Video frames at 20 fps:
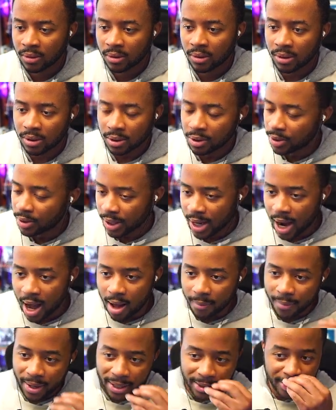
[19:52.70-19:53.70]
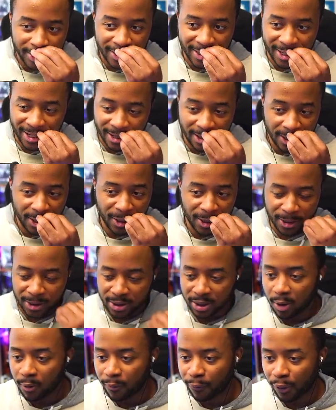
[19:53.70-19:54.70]
Dude, the combat just, it looks
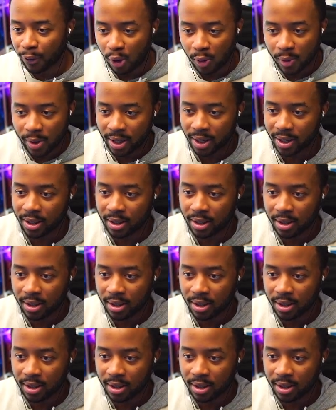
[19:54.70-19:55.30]
so fluid.